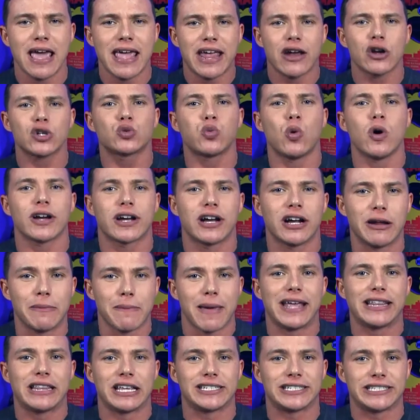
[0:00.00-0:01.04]
Here's what could
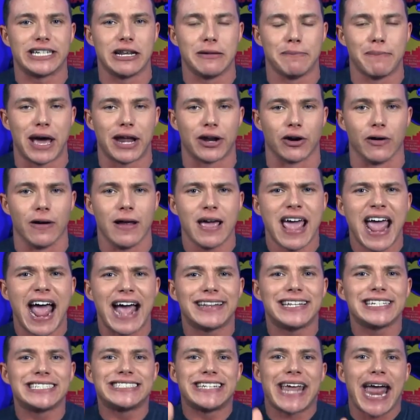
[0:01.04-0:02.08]
have made that scene better. Had this